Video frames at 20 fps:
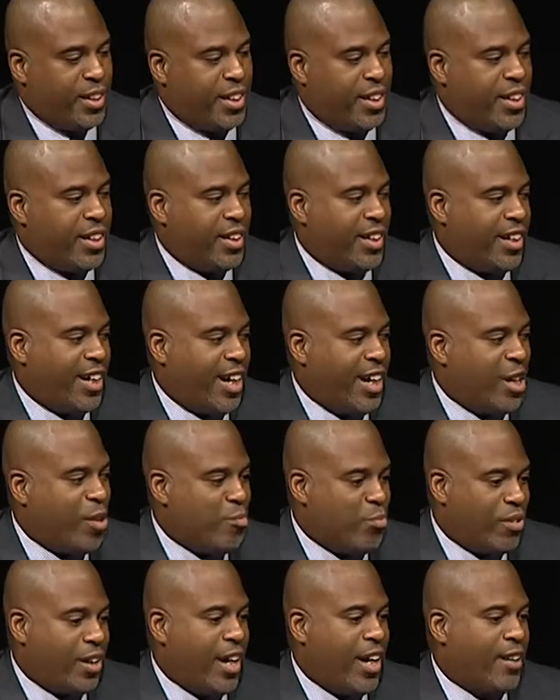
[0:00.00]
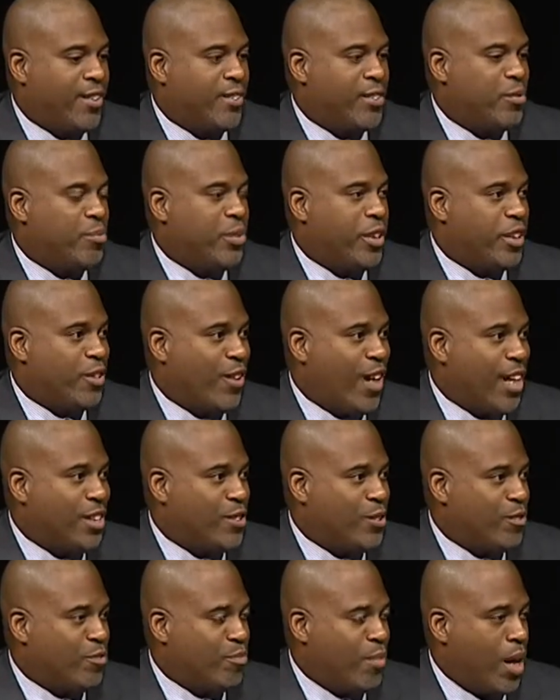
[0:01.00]
I am proud to be a
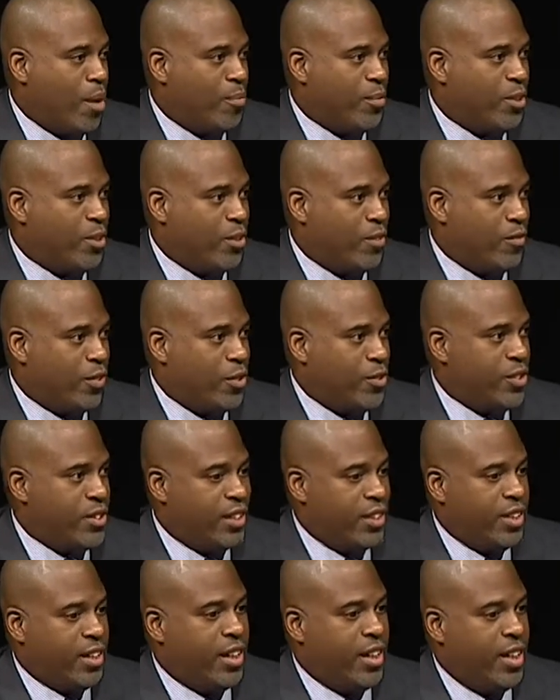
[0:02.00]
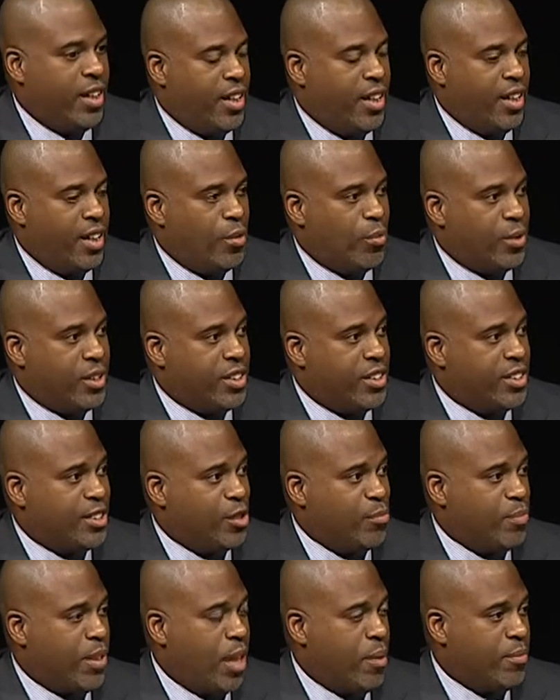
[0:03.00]
graduate of Monmouth University, which is
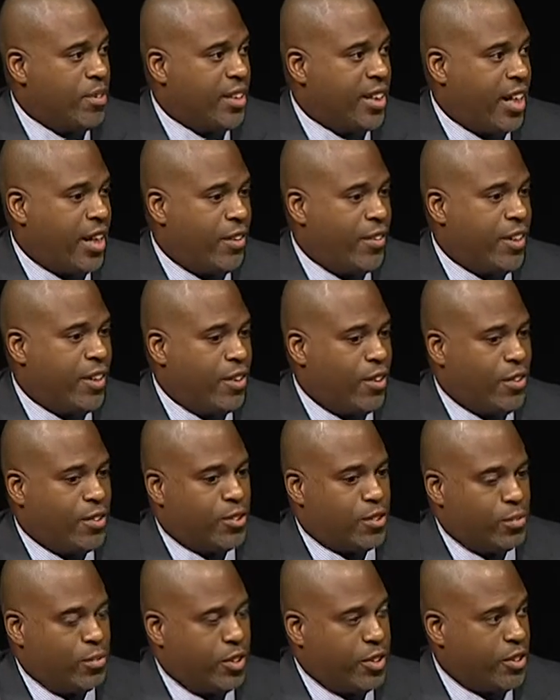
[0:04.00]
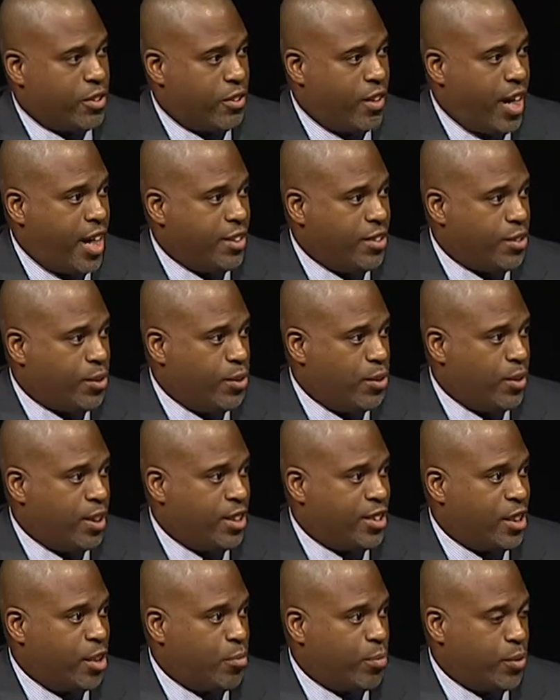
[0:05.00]
in Monmouth County. I also went to grad school
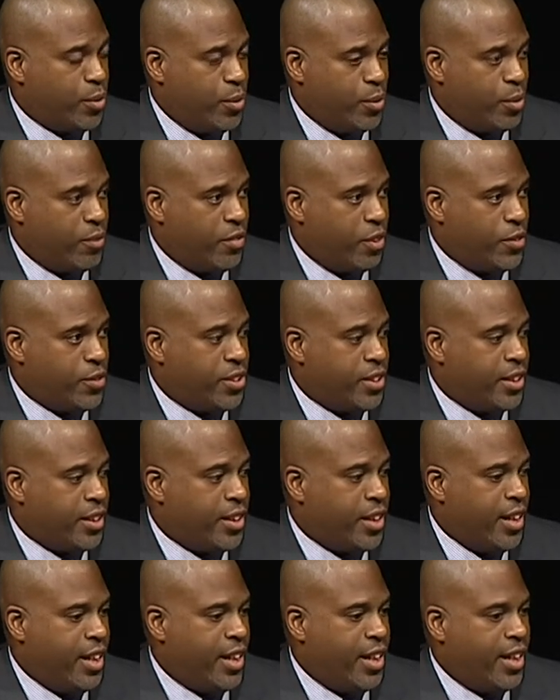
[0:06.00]
at Temple University.